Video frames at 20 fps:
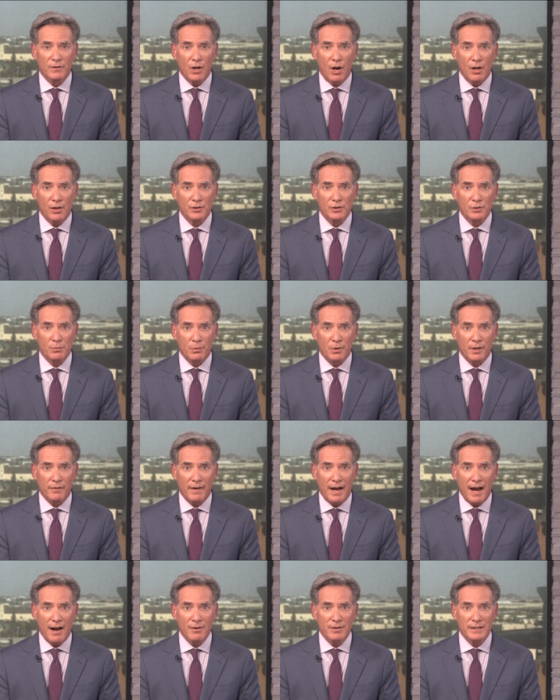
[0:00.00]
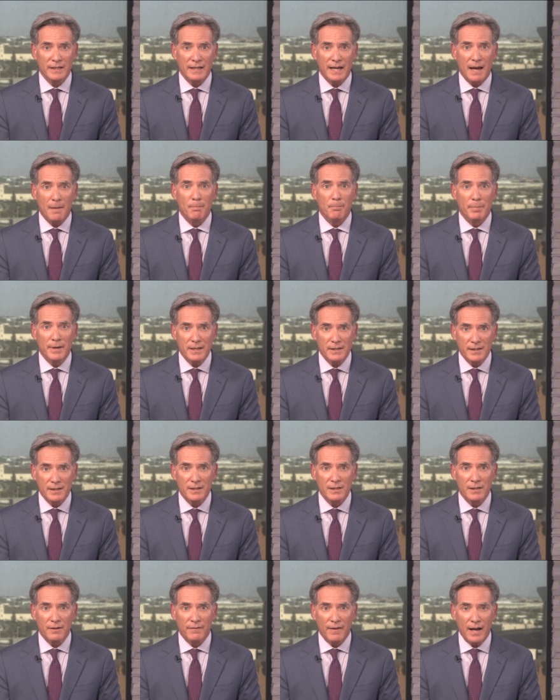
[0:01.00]
dollars worth of housing and
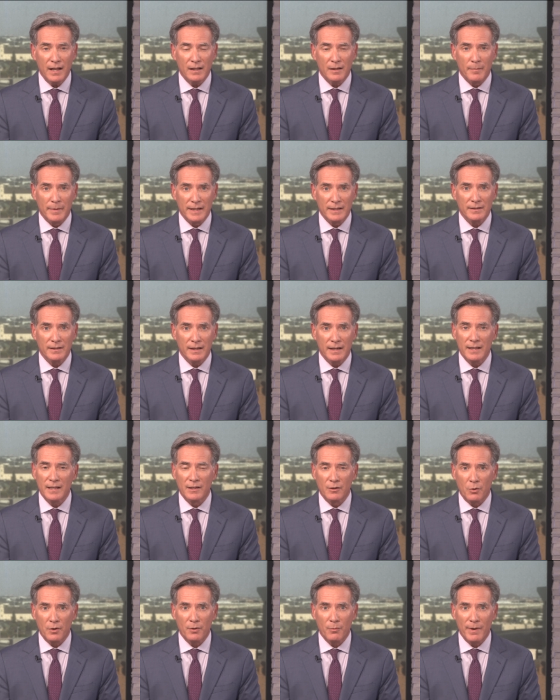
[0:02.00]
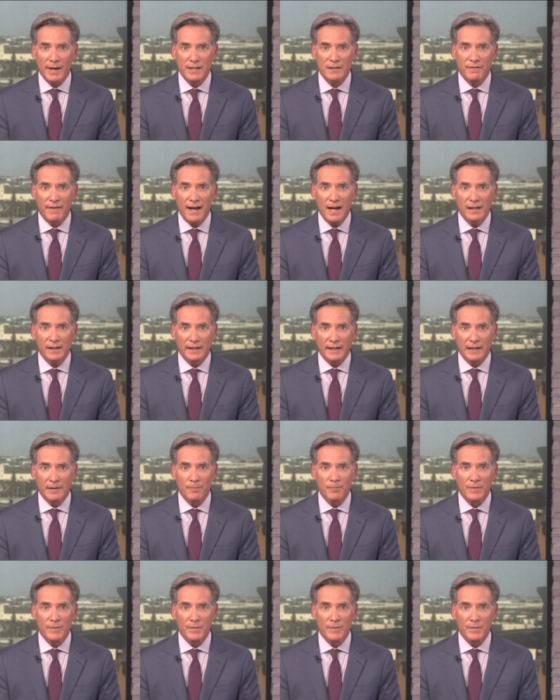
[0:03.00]
business development in the Northwest Valley.